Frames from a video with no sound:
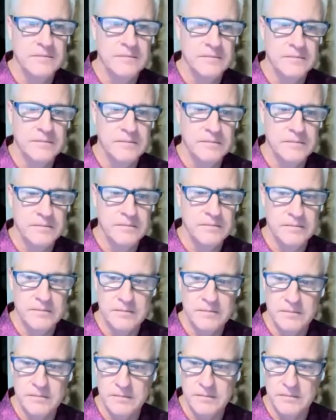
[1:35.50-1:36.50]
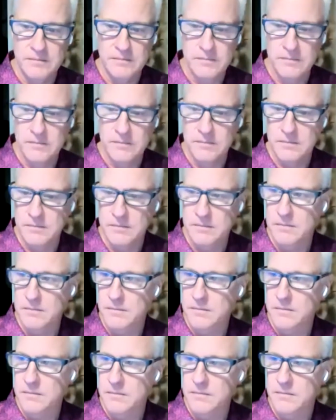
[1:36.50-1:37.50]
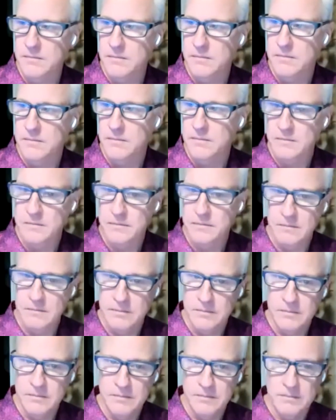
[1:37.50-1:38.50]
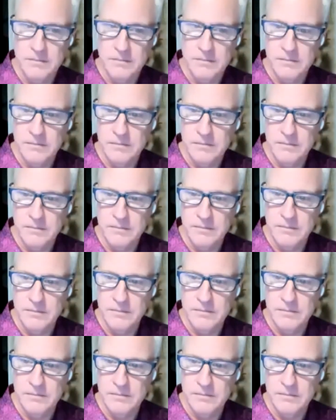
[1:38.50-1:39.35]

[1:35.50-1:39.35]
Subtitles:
[no speech]